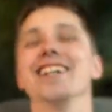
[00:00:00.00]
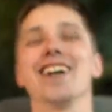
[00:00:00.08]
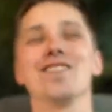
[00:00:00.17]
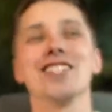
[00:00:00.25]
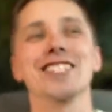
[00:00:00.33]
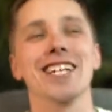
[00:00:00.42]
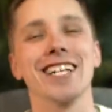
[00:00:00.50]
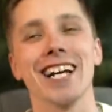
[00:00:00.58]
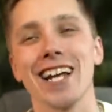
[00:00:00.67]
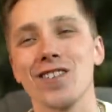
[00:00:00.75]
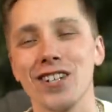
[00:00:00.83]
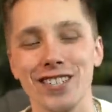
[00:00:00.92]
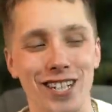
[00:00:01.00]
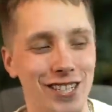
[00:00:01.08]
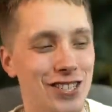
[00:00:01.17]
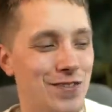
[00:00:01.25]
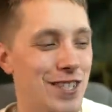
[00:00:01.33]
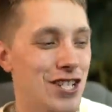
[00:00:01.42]
I'm just kidding. I don't want to
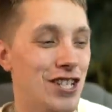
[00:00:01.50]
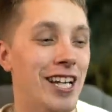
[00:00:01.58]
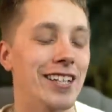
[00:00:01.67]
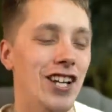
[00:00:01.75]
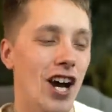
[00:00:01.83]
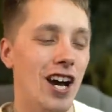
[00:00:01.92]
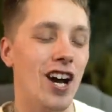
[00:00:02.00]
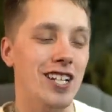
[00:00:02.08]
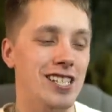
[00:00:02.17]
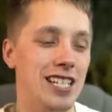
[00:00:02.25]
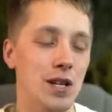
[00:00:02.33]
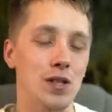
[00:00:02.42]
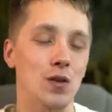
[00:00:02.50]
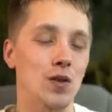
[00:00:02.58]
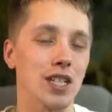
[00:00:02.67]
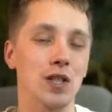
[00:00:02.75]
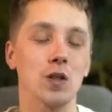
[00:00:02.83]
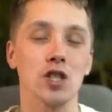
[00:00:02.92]
talk too much shit. No, honestly, it was a
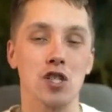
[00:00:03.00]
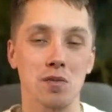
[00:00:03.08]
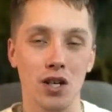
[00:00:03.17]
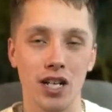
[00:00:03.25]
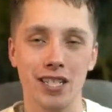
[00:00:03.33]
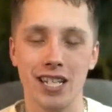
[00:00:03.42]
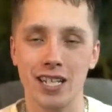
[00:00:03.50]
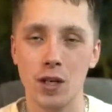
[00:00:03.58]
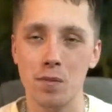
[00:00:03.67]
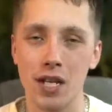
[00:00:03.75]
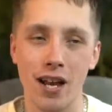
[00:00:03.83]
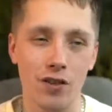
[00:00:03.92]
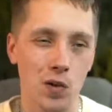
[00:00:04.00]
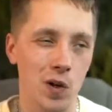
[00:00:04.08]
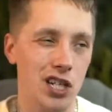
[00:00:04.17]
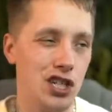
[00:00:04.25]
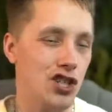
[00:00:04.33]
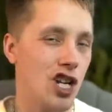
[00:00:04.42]
really cool experience getting to meet
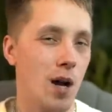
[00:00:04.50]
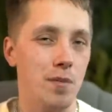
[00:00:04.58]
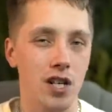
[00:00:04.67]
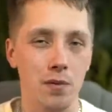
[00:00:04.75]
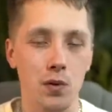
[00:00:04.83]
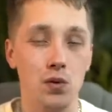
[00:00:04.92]
everyone and just chop it up.